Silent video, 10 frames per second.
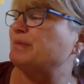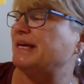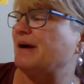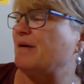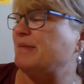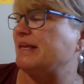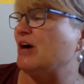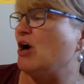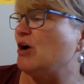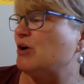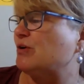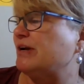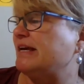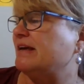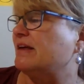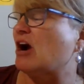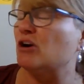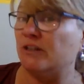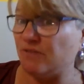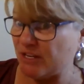becoming hungry. Our
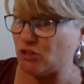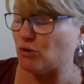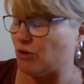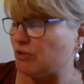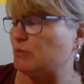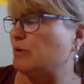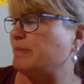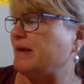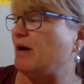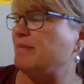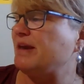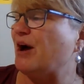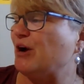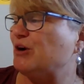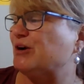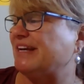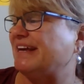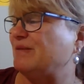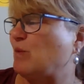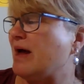adventurers were becoming hungry
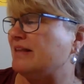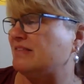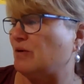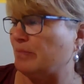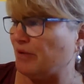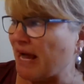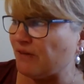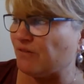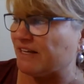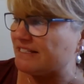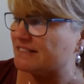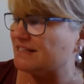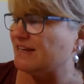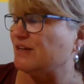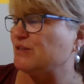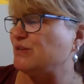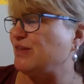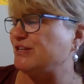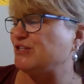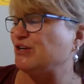and wanted their breakfast. So
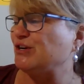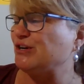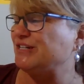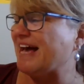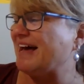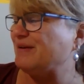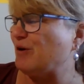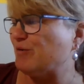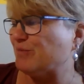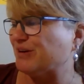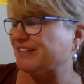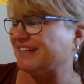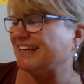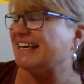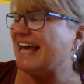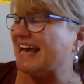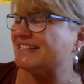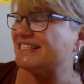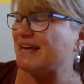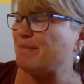they turned on homeward.
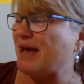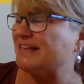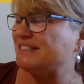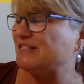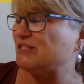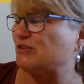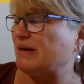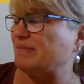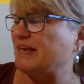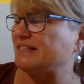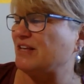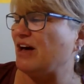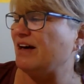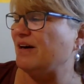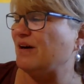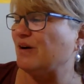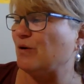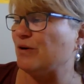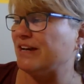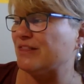As they passed a stream, they saw a
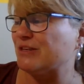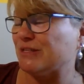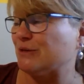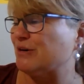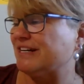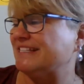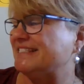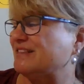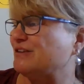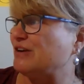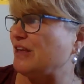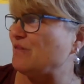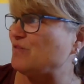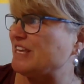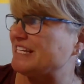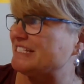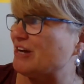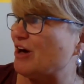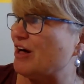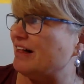Corythosaurus, 30 feet
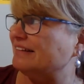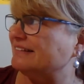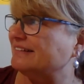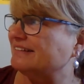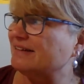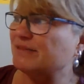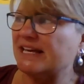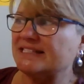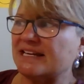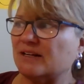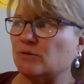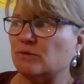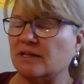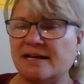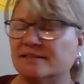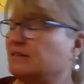tall. That one has that cool head